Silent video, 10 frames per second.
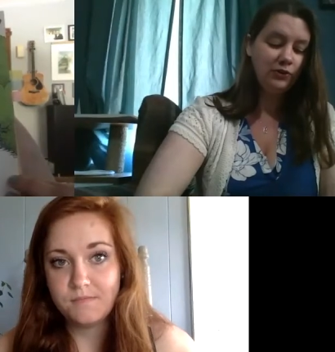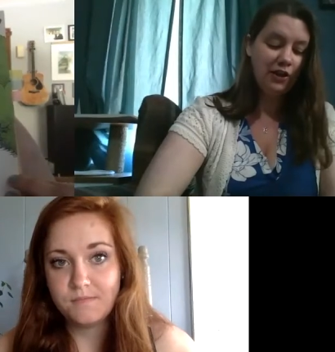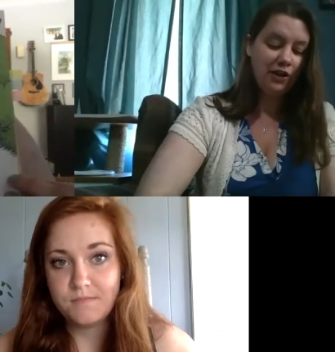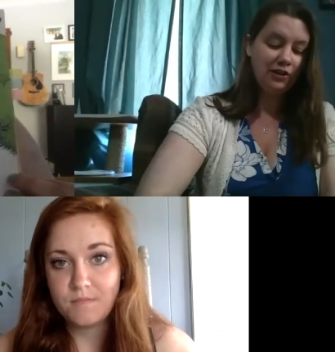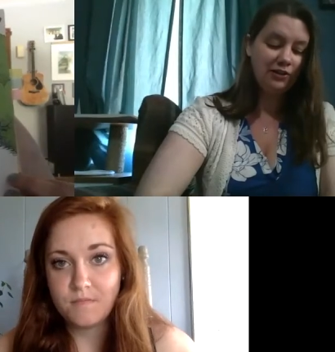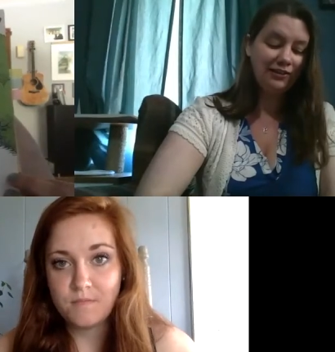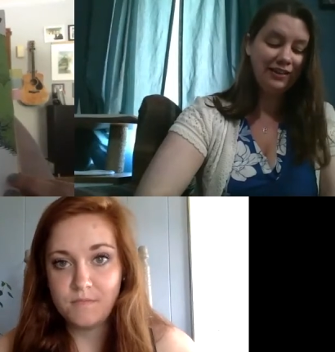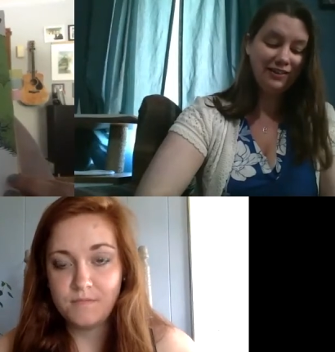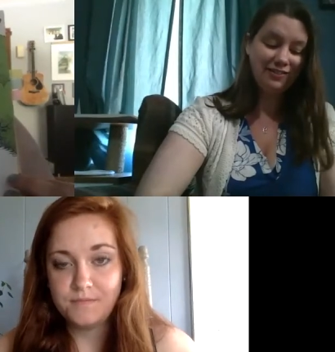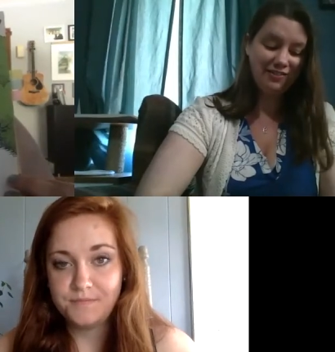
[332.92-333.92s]
Speaker 1: Luck
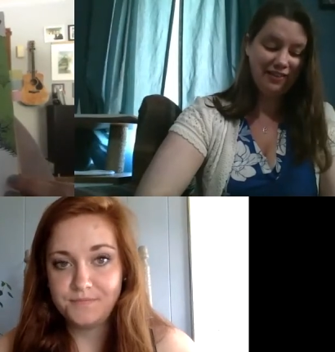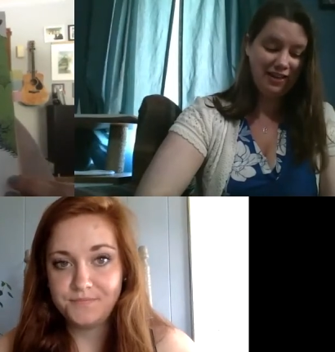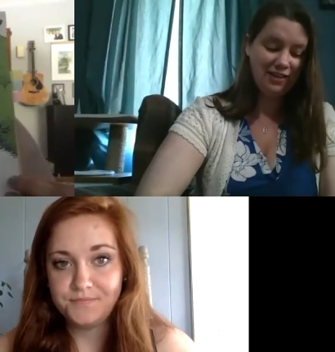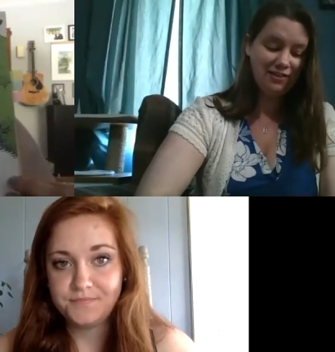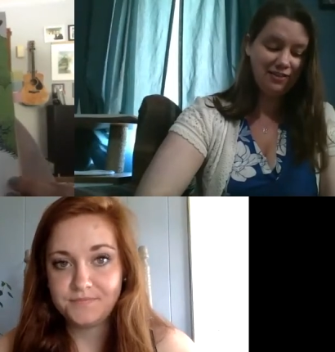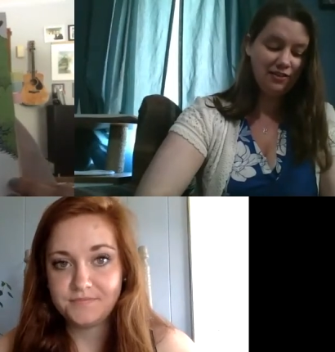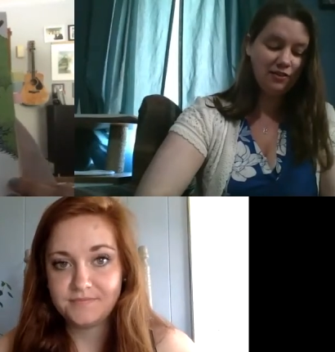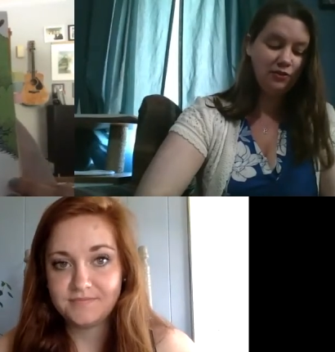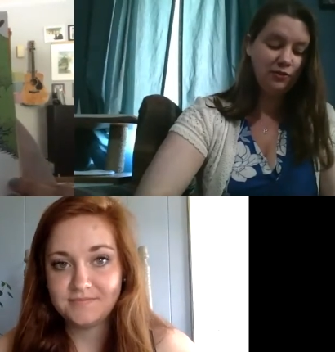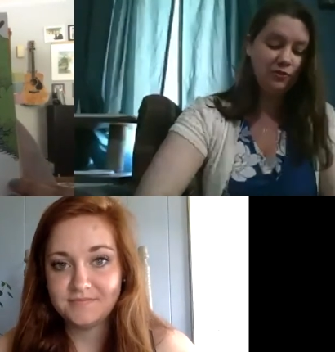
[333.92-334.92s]
licks lakes.
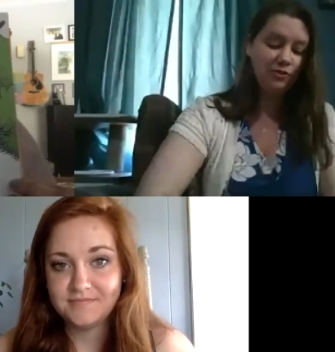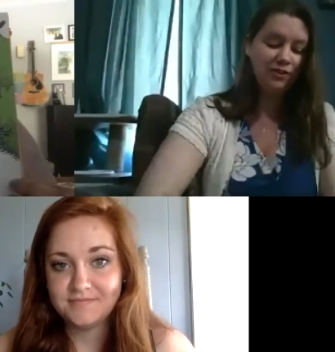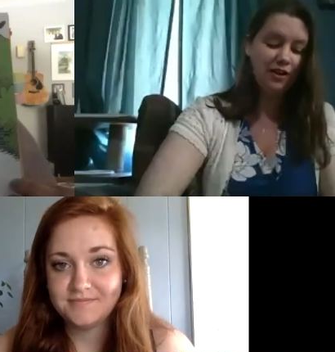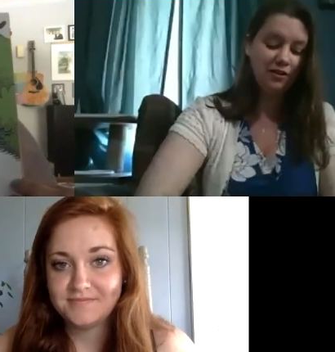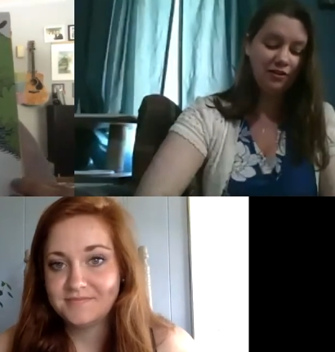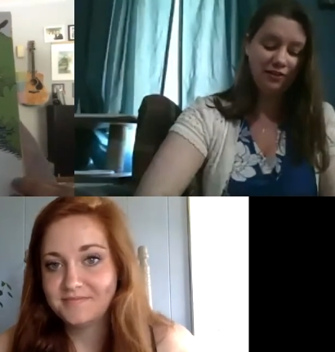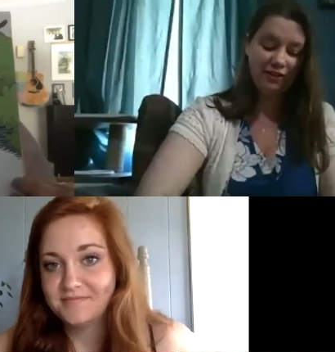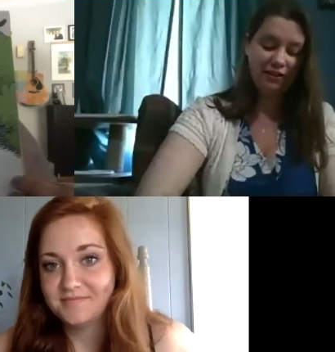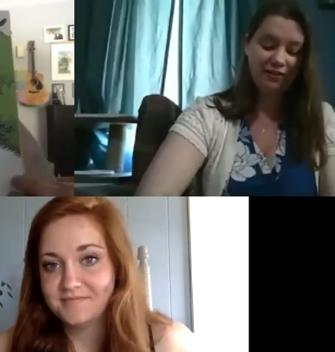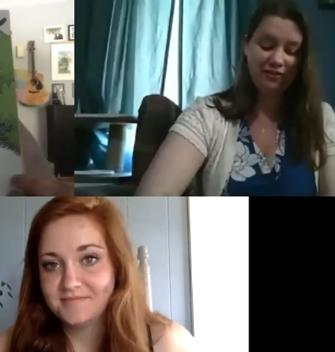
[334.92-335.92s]
Luke's duck
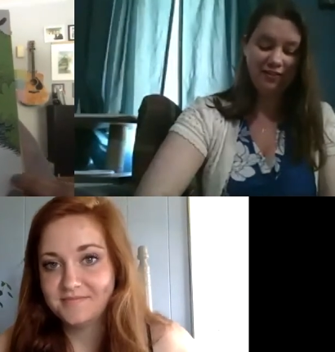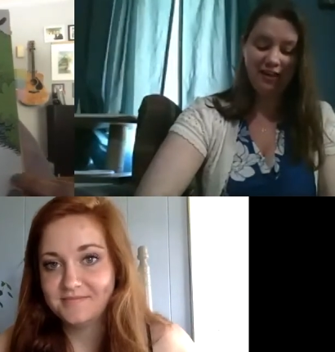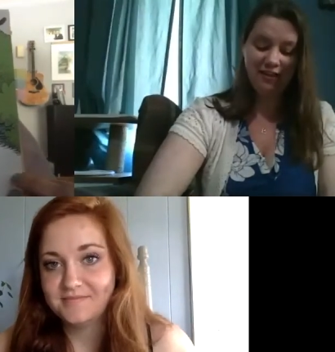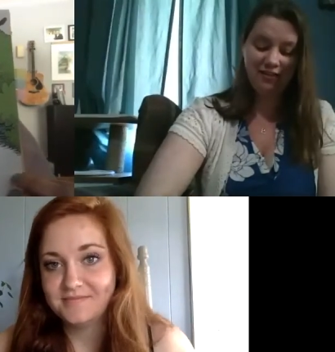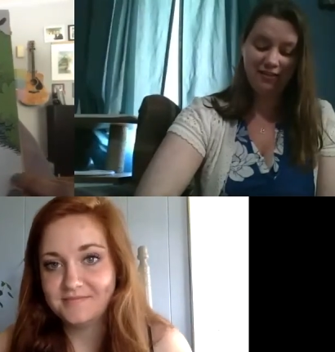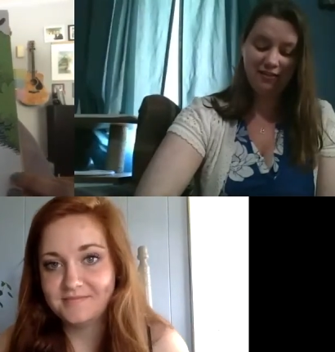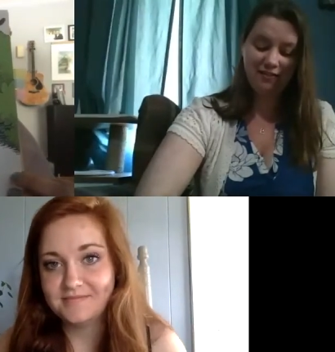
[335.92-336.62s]
licks lakes.